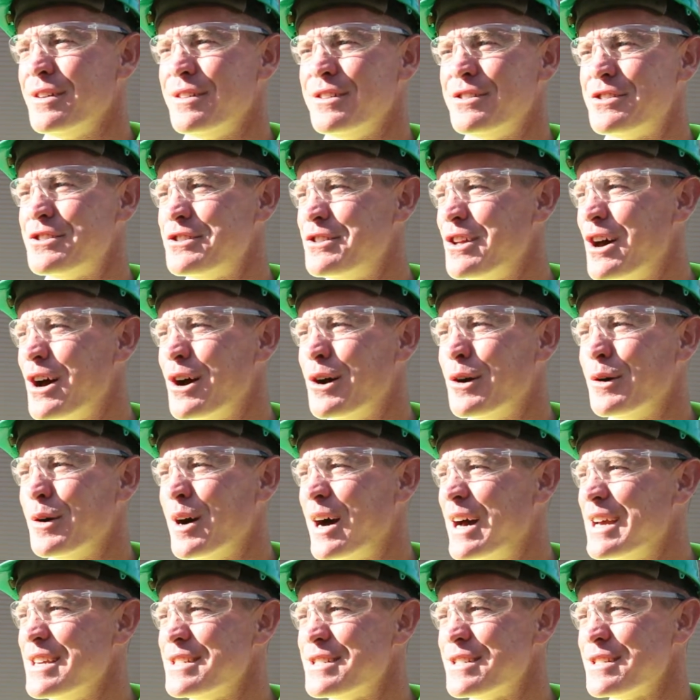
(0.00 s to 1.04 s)
snow,
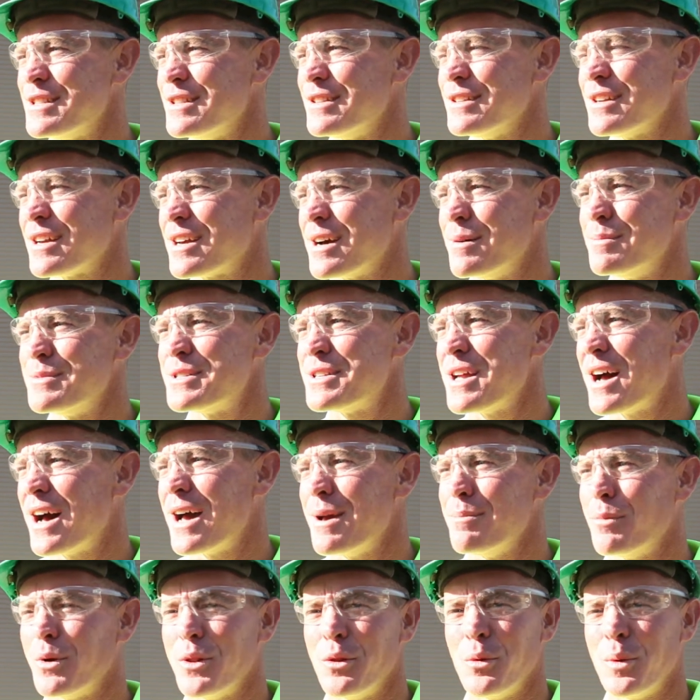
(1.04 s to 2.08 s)
ice, and comes
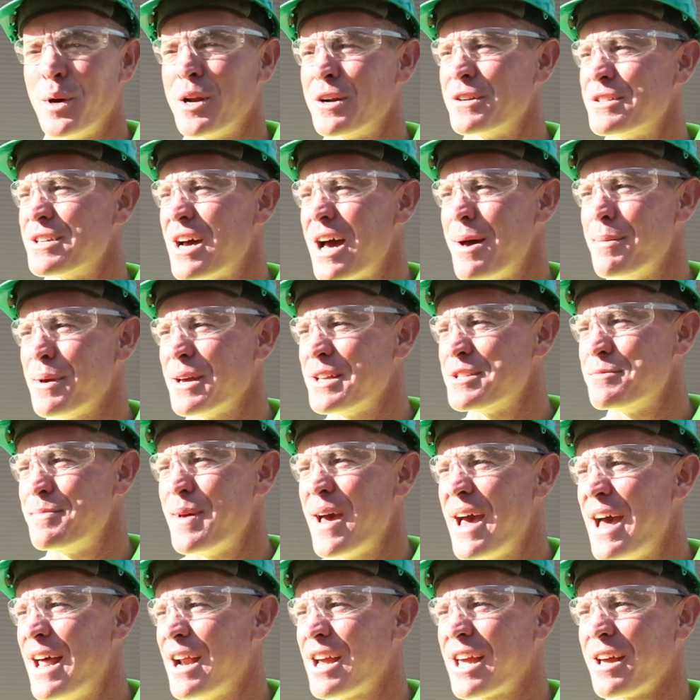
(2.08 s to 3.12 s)
time when the winter time it gets
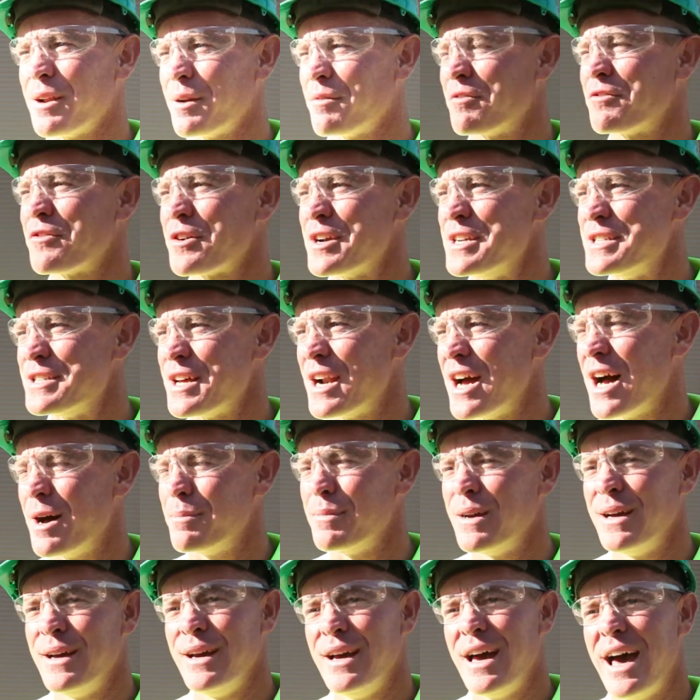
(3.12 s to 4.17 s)
bad, it can freeze it up
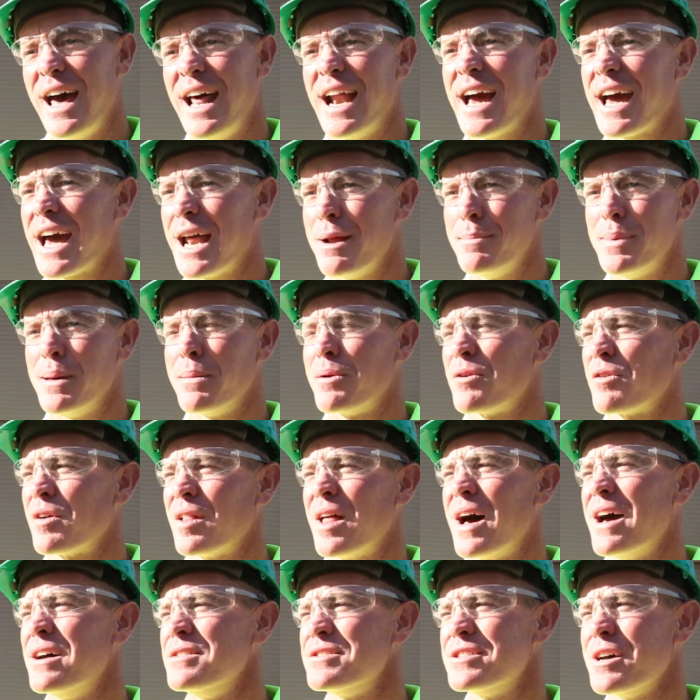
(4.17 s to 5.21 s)
and I got to be able to
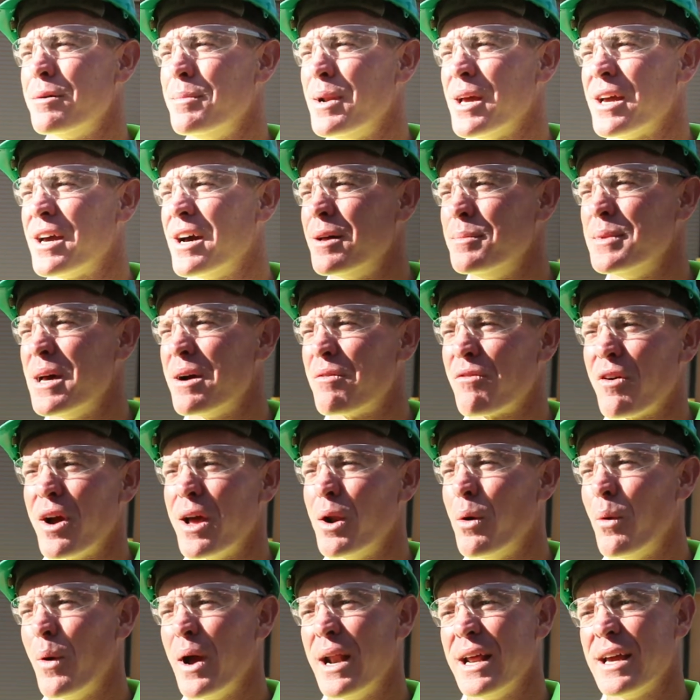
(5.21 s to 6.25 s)
rely on someone to come down
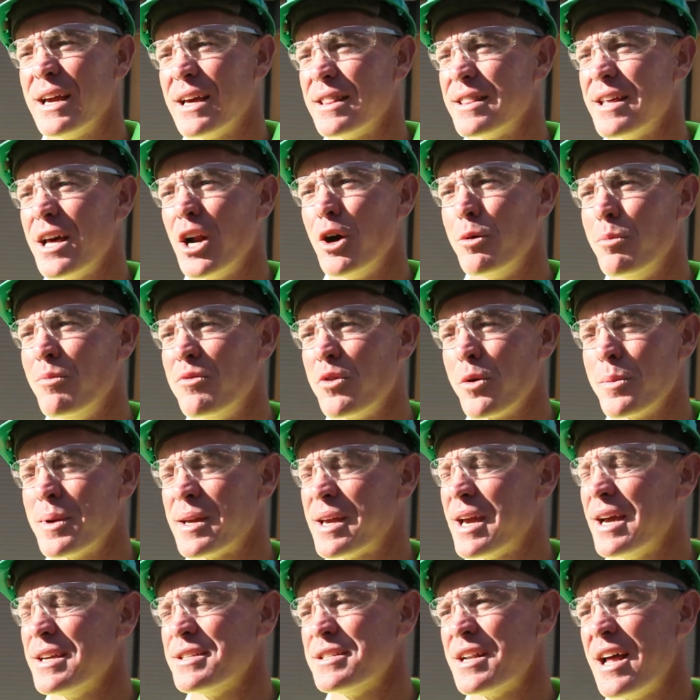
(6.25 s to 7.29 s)
right away to get that open for me
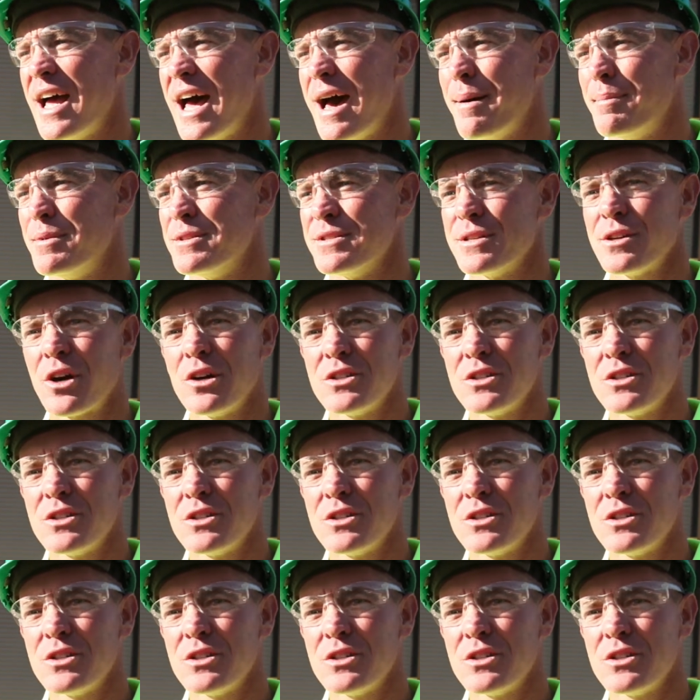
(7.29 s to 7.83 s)
in case it happens.